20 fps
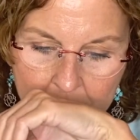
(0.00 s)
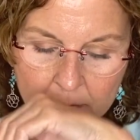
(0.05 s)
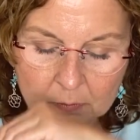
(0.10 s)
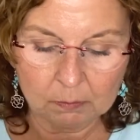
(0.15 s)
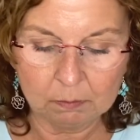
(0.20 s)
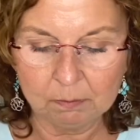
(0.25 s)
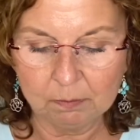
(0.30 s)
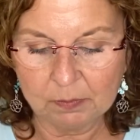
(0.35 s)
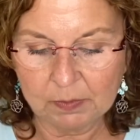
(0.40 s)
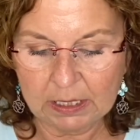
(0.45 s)

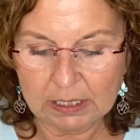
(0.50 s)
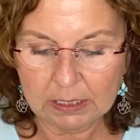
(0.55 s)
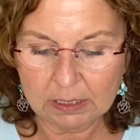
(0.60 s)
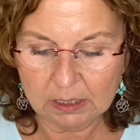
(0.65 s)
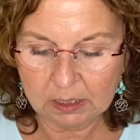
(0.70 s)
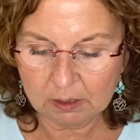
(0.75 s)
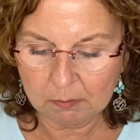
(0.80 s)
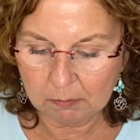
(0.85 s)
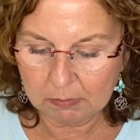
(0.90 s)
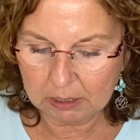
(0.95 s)
And it
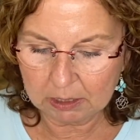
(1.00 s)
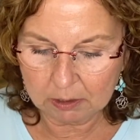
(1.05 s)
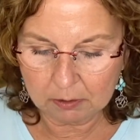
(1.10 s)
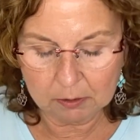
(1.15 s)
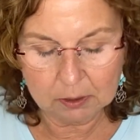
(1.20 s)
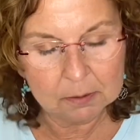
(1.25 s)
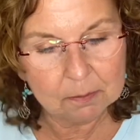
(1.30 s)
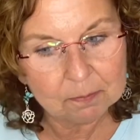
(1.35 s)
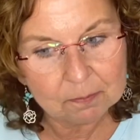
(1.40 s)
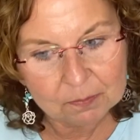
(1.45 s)

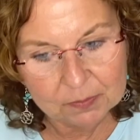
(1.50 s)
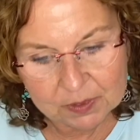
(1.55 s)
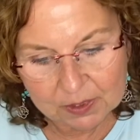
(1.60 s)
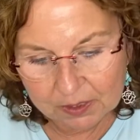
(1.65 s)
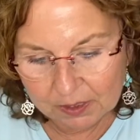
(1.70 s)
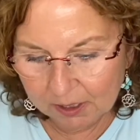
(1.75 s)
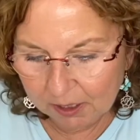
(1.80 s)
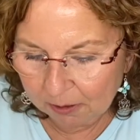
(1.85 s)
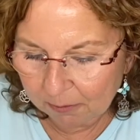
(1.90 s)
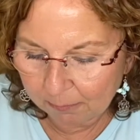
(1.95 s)
smells
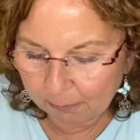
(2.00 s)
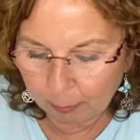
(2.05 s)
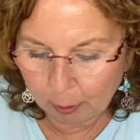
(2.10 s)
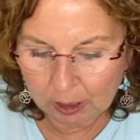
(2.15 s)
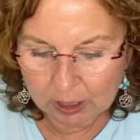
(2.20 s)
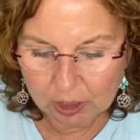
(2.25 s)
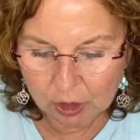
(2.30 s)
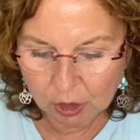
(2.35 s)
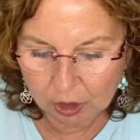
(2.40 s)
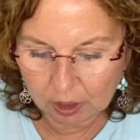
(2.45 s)
so
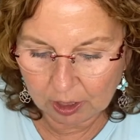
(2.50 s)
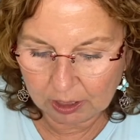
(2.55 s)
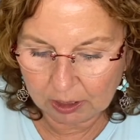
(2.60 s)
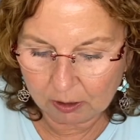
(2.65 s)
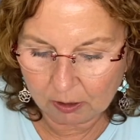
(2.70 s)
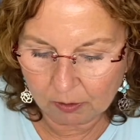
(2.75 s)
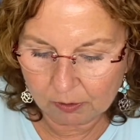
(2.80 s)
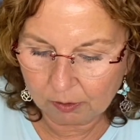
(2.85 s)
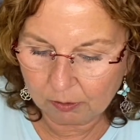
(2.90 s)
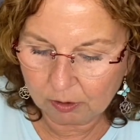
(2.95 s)
fresh, like
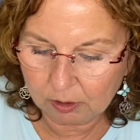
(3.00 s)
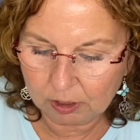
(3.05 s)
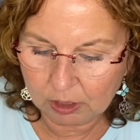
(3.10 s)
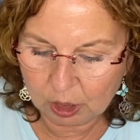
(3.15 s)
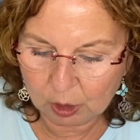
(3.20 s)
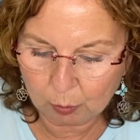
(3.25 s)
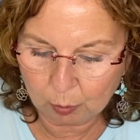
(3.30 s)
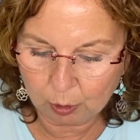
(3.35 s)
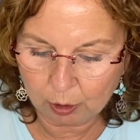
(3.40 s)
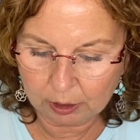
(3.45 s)
all those Lush
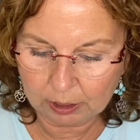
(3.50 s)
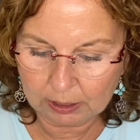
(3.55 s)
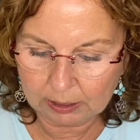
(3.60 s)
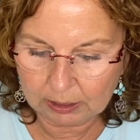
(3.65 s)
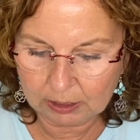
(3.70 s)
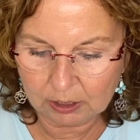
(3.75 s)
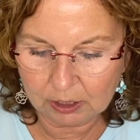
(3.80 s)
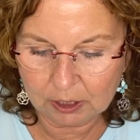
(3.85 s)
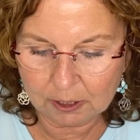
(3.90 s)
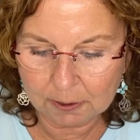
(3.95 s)

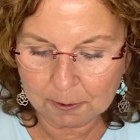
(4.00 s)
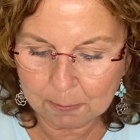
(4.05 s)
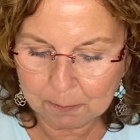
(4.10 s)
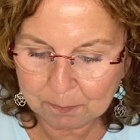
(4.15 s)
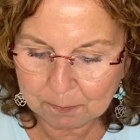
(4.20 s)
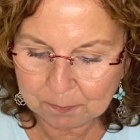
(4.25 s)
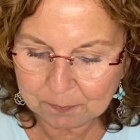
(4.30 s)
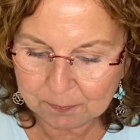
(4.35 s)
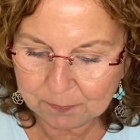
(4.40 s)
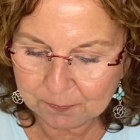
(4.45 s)
products do.
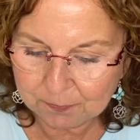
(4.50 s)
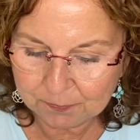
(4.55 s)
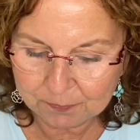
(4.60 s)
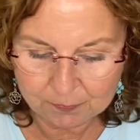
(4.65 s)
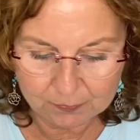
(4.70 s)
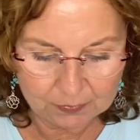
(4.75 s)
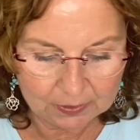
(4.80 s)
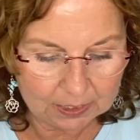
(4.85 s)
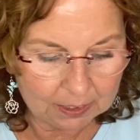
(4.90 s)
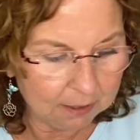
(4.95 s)

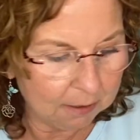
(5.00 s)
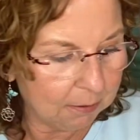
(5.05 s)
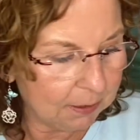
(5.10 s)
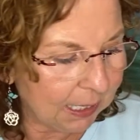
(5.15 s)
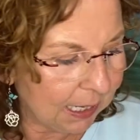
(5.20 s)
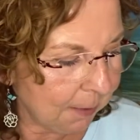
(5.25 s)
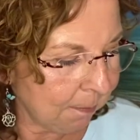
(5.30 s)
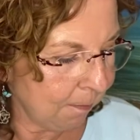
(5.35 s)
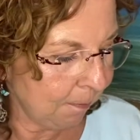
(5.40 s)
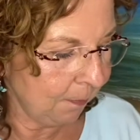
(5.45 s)

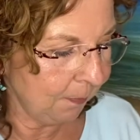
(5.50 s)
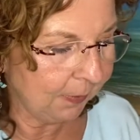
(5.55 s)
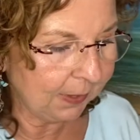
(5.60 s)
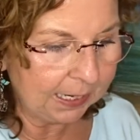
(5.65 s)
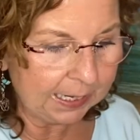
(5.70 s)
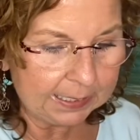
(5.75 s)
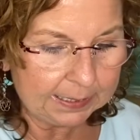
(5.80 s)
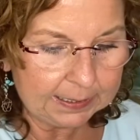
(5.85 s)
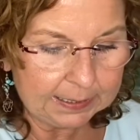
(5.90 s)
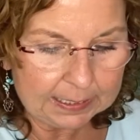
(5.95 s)
Okay,
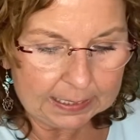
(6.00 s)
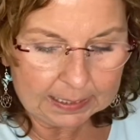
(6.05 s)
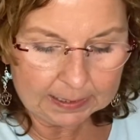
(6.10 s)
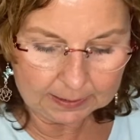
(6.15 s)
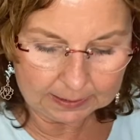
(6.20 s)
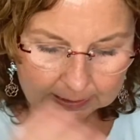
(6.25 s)
that's it.